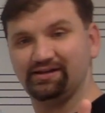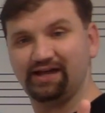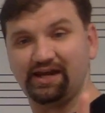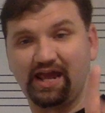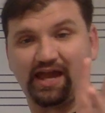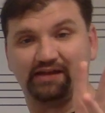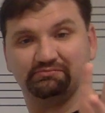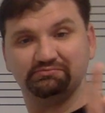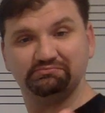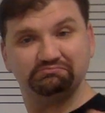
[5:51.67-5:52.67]
and A.
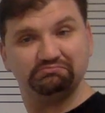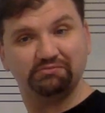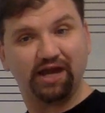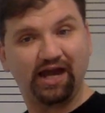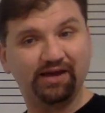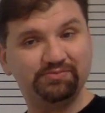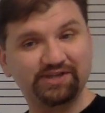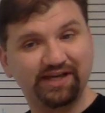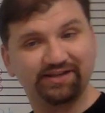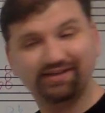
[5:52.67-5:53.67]
I'm
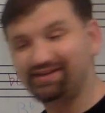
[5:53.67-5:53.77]
done.